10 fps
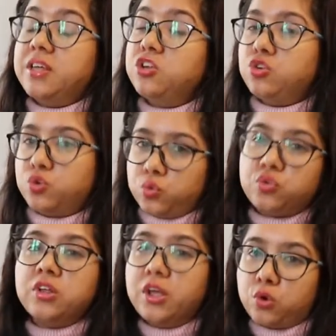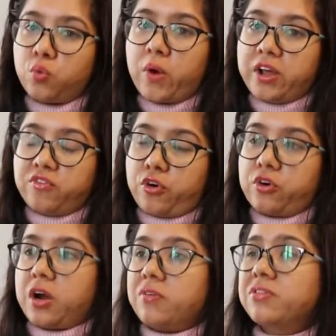They do see into wedding
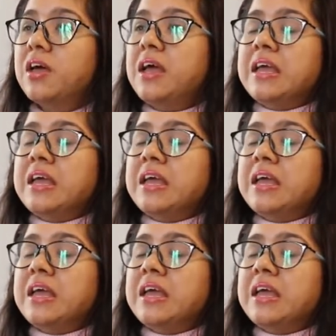photographs.